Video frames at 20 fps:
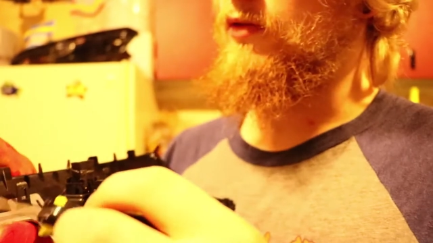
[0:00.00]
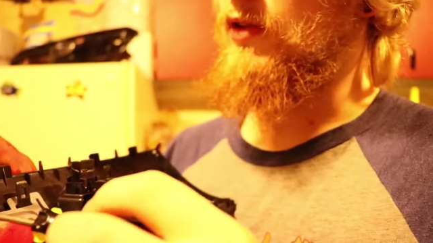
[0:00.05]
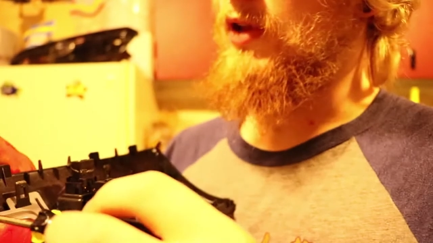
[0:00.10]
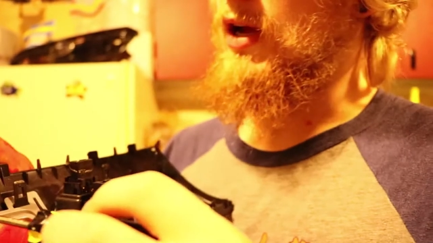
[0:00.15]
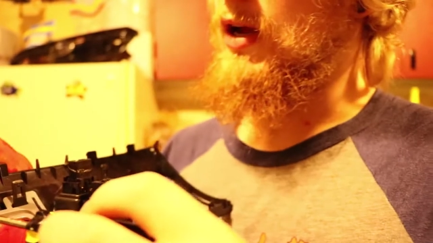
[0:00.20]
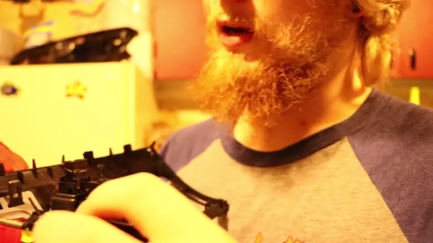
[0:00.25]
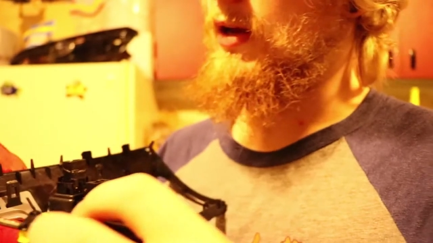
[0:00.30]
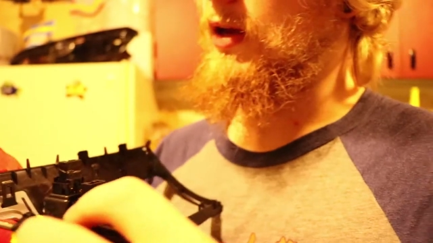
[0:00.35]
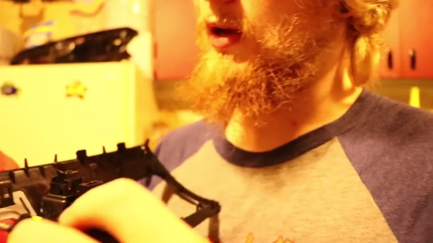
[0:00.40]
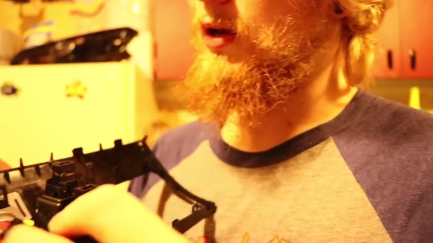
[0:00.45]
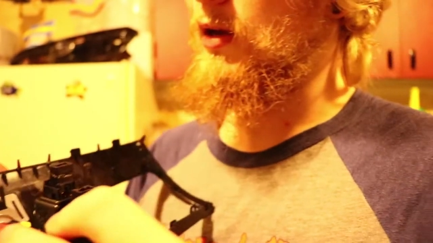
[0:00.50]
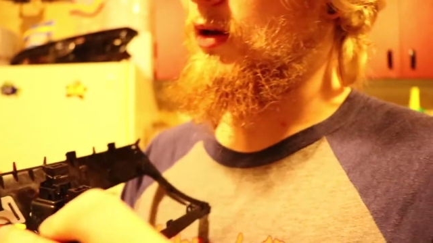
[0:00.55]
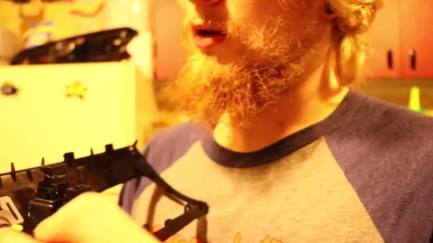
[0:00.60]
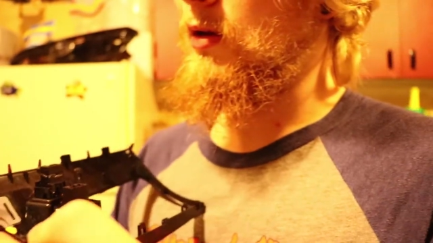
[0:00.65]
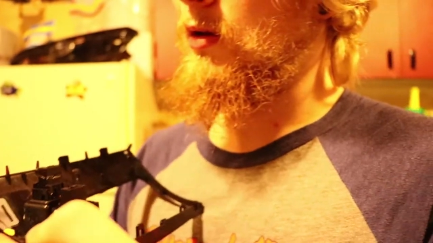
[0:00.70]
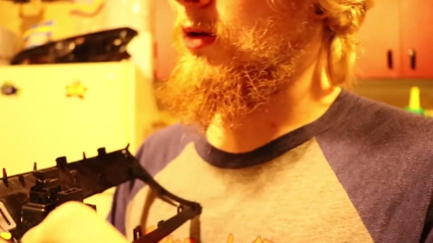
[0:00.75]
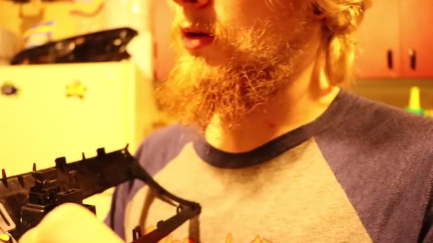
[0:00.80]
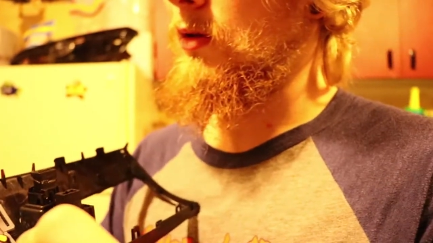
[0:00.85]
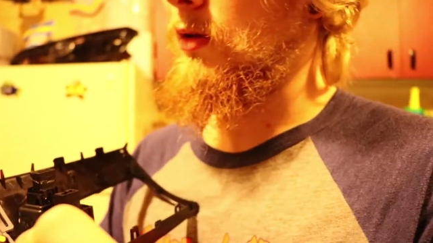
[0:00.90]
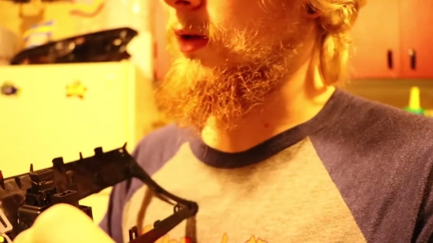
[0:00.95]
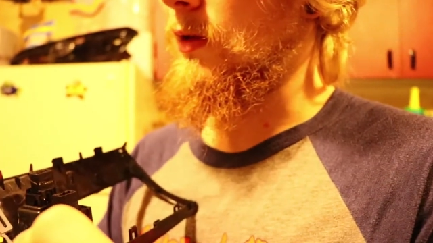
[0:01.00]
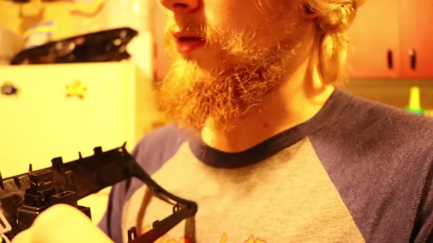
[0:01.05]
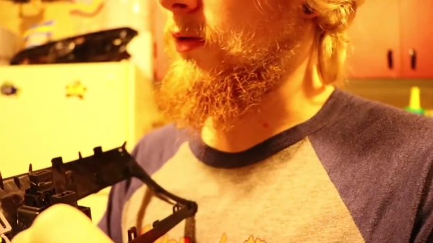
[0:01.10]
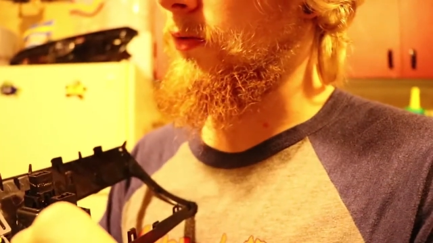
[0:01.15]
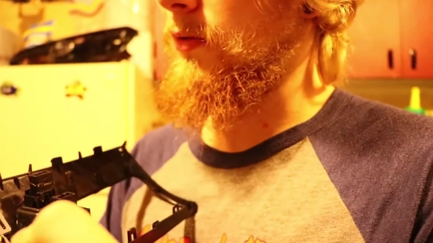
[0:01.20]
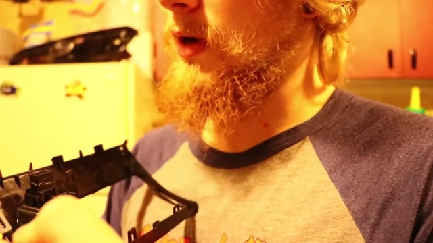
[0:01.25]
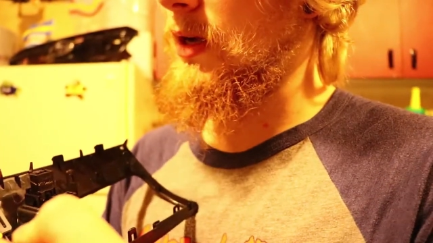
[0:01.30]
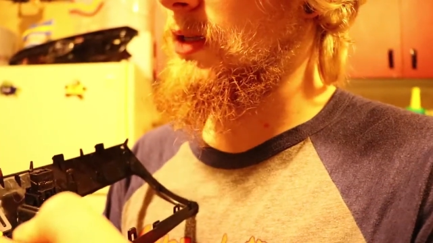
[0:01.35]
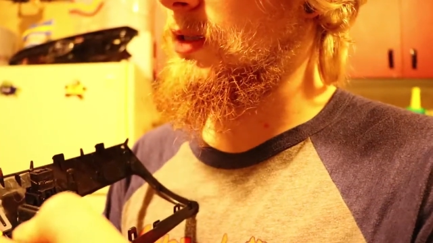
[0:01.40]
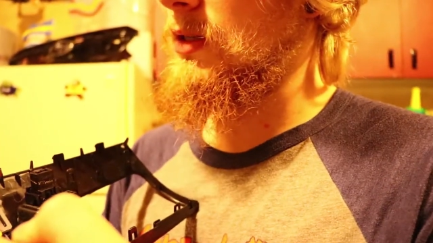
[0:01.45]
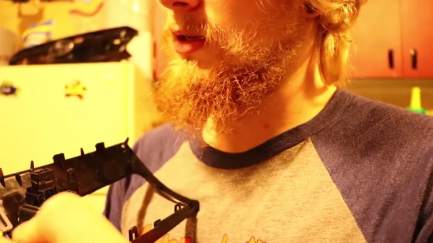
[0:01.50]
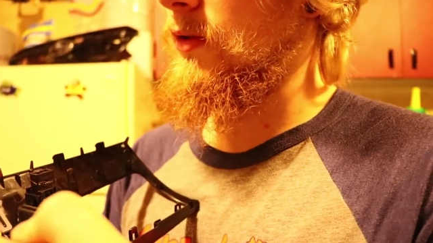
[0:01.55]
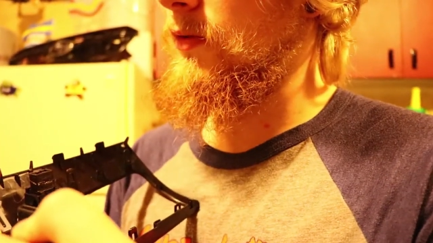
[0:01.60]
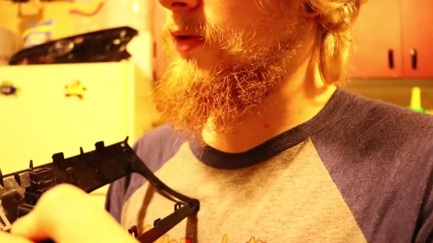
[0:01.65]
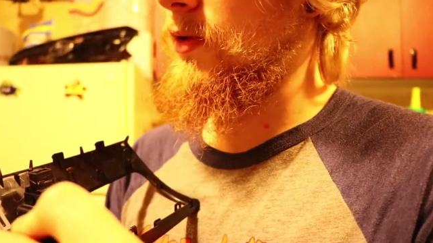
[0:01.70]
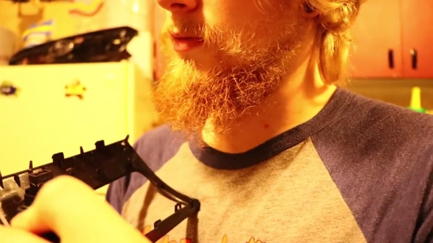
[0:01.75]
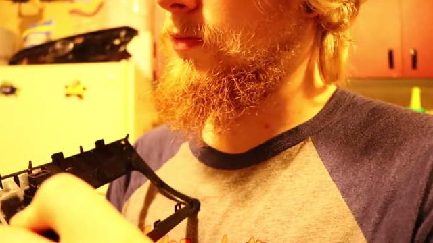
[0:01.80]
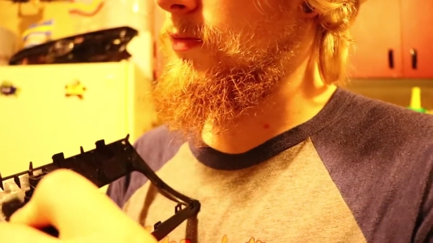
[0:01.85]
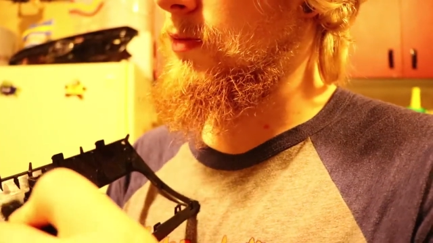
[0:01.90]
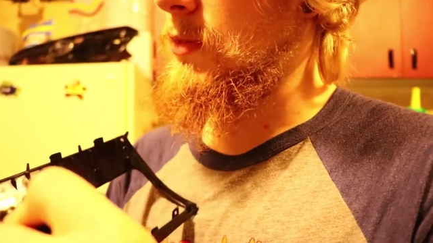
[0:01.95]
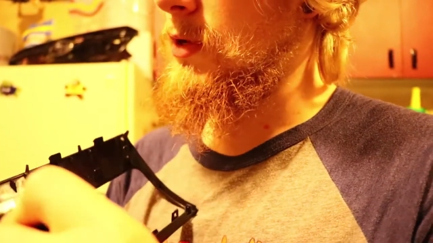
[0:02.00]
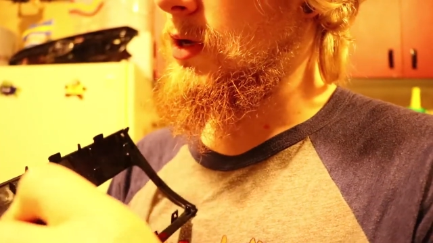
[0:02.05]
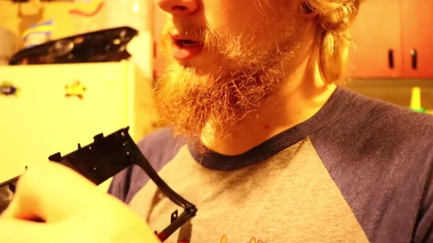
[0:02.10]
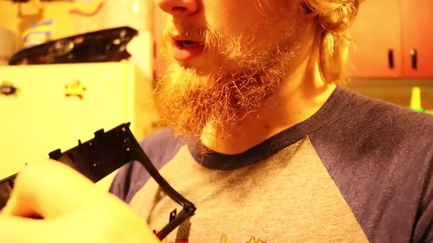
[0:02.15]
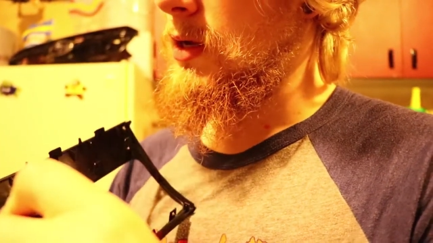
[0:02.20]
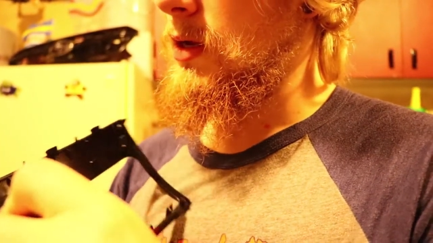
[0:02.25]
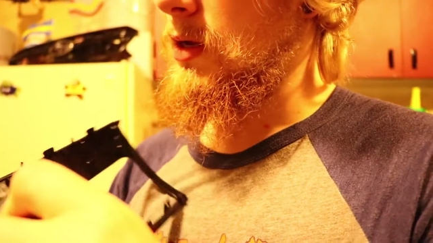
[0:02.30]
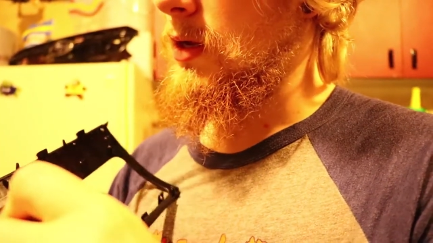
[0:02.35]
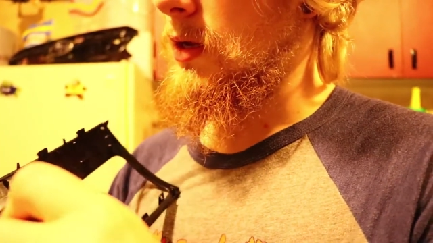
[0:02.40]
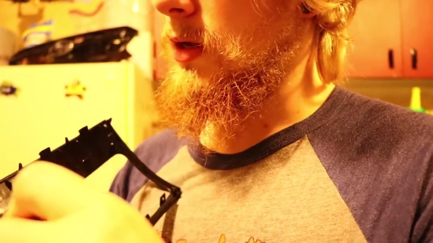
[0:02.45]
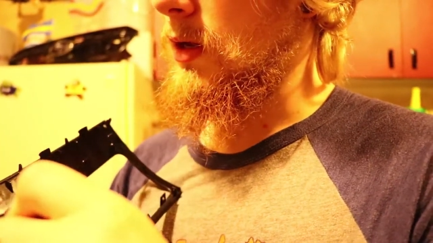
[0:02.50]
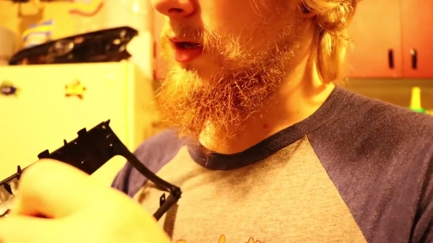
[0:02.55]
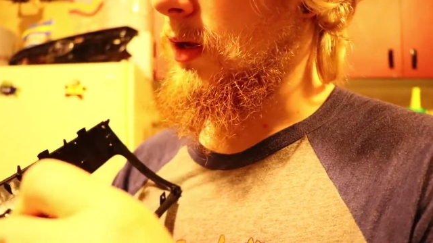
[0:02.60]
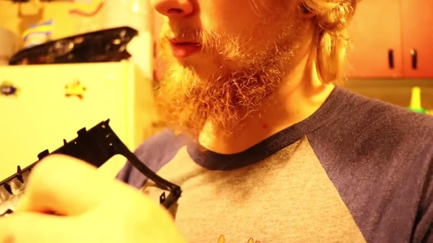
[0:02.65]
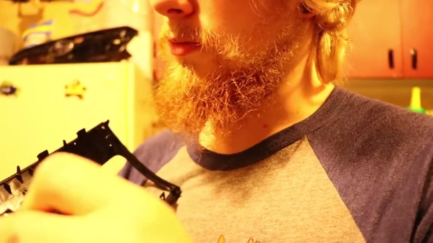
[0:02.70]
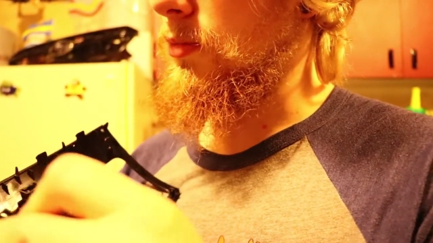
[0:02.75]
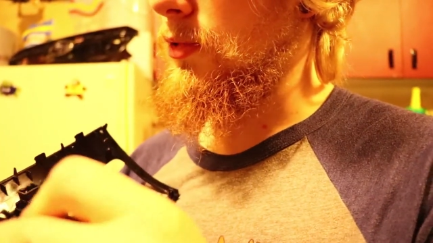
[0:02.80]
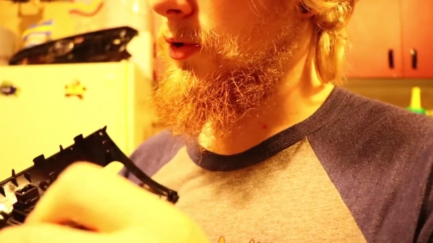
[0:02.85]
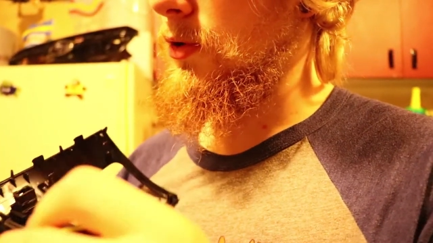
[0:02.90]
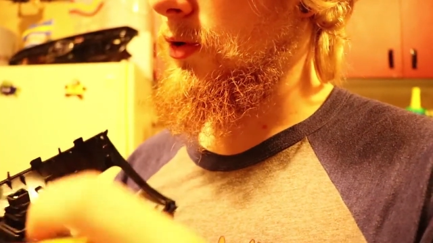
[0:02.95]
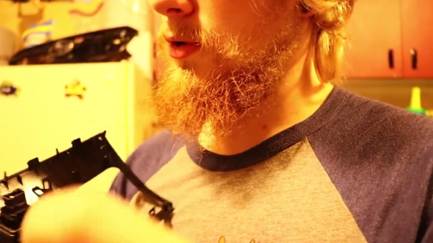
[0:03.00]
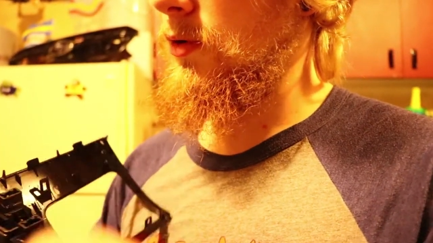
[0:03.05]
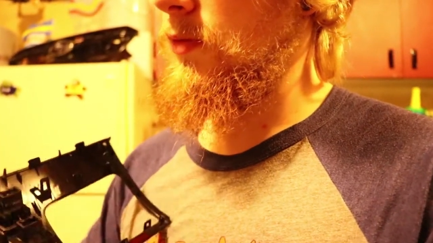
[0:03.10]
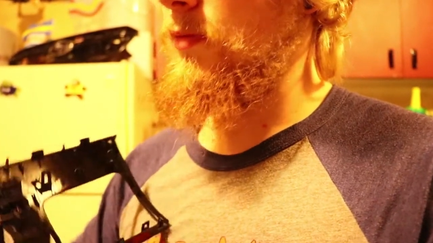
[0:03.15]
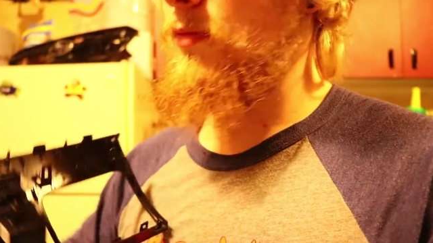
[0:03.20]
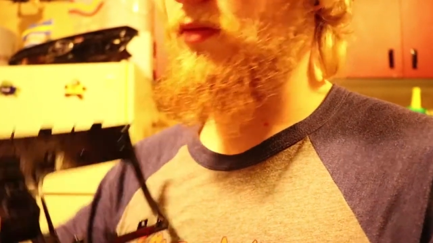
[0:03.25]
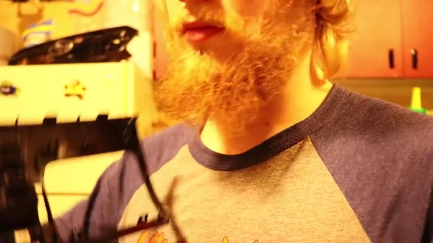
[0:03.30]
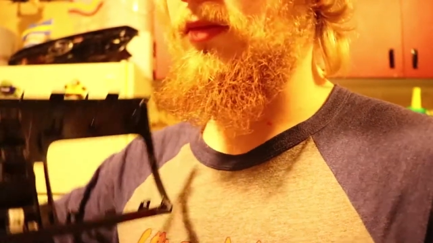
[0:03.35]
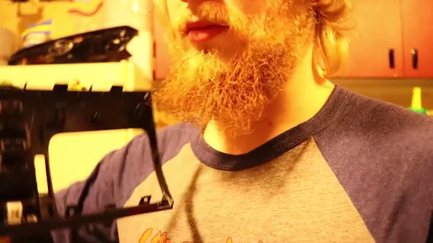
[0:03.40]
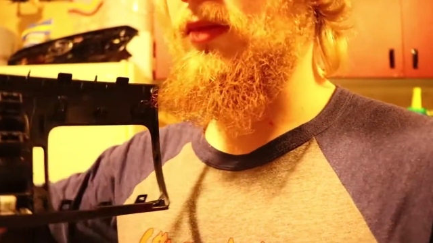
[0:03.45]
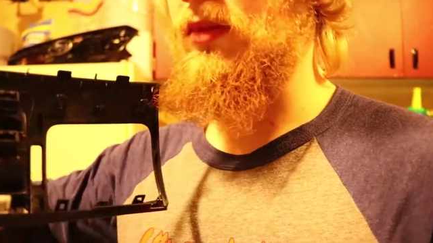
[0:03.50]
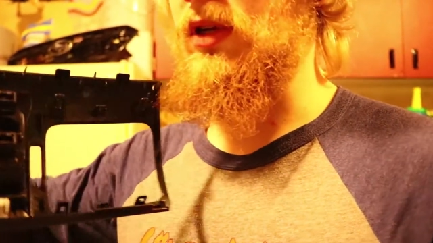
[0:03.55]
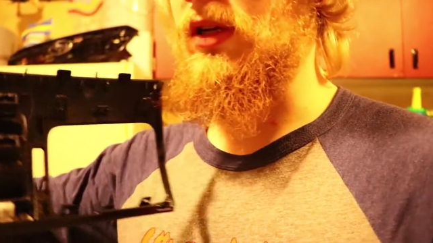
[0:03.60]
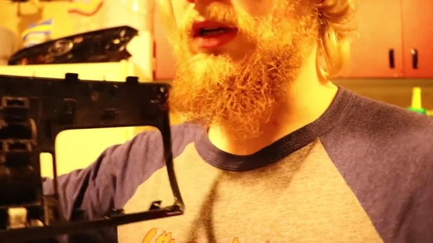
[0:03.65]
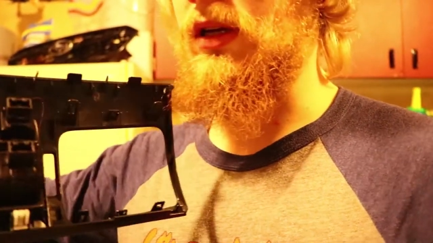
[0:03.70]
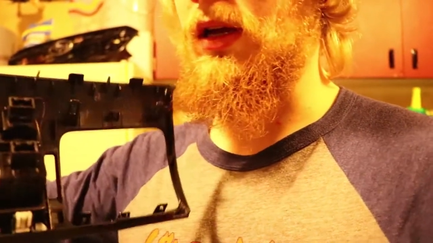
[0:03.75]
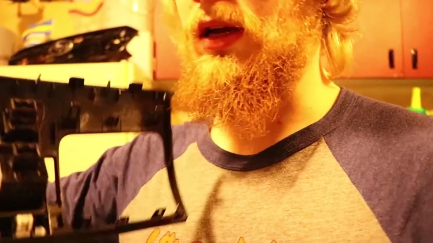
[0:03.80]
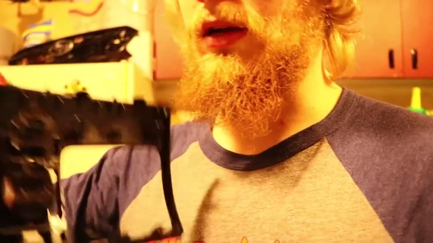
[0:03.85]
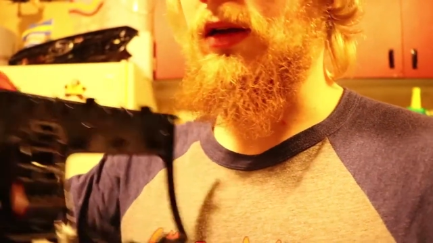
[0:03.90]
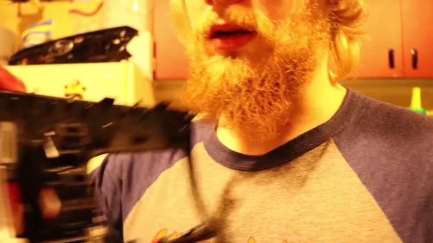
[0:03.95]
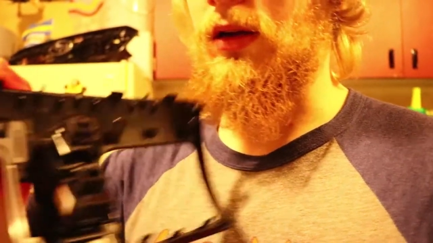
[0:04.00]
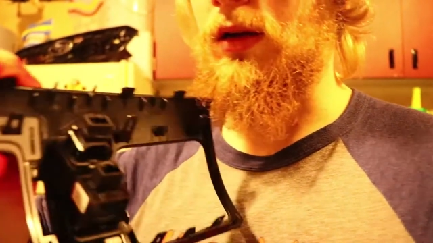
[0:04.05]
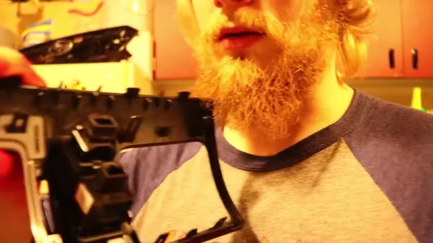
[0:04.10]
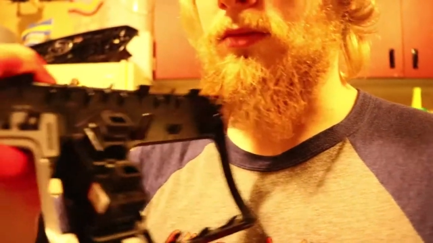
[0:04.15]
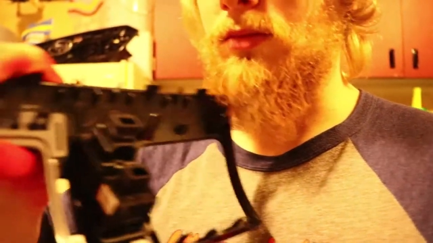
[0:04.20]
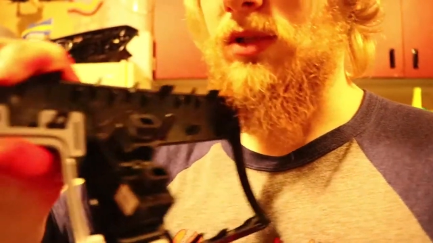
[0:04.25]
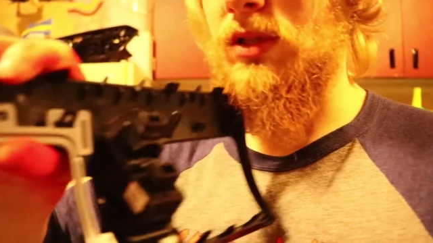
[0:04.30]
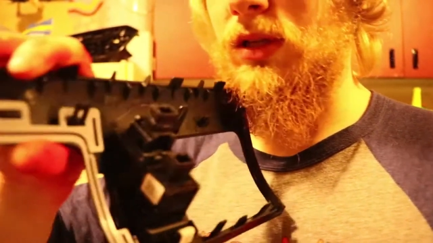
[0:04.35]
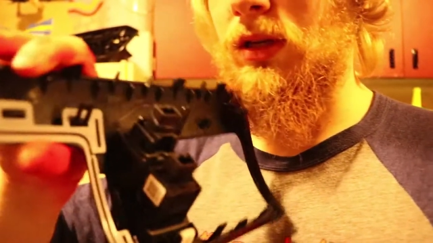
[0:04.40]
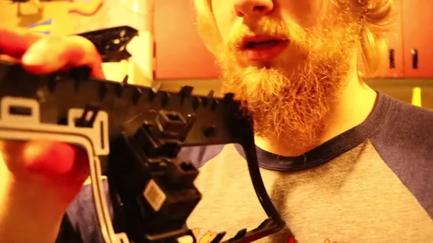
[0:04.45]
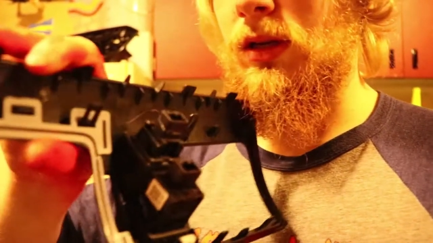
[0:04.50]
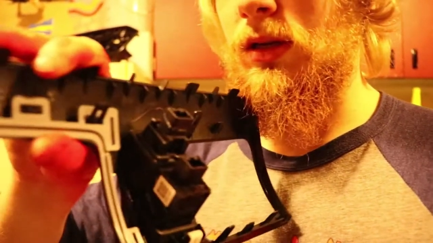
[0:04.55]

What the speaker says: [unreadable: no face in view]